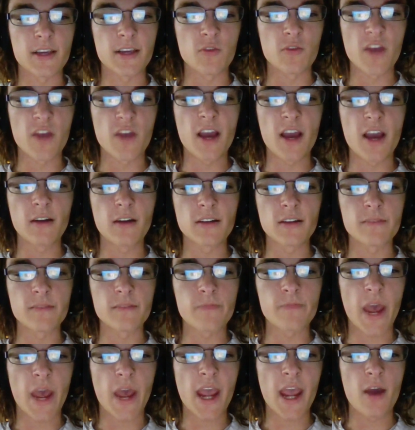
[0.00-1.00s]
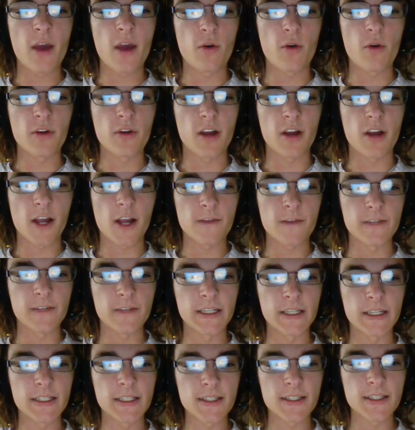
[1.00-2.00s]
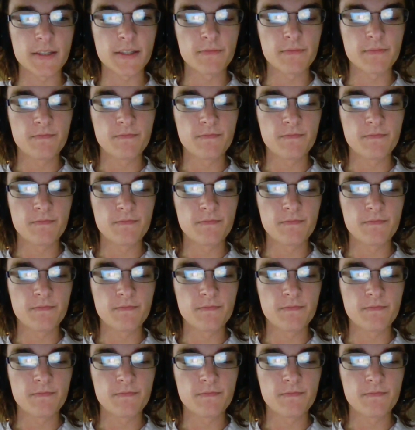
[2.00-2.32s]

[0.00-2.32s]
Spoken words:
ground and pound offense.